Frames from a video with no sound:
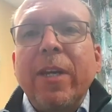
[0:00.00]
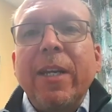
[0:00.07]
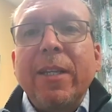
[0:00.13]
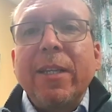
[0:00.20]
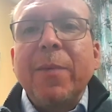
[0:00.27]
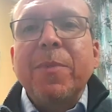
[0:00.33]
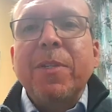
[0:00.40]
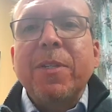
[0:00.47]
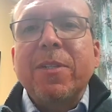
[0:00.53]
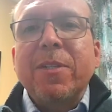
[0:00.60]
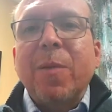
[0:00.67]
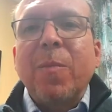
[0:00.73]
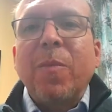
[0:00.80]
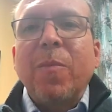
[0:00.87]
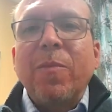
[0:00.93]
reading lips is
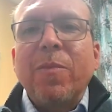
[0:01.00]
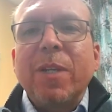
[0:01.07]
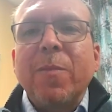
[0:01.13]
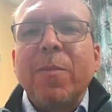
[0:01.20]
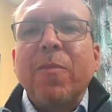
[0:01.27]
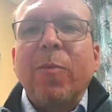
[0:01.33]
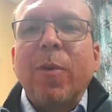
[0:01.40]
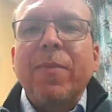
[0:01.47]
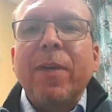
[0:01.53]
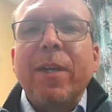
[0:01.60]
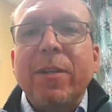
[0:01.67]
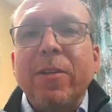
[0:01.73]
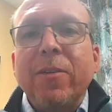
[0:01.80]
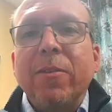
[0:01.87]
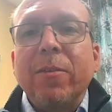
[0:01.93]
some of what
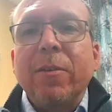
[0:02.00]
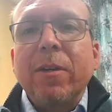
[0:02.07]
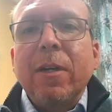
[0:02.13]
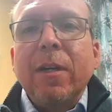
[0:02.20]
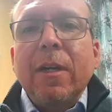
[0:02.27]
they do.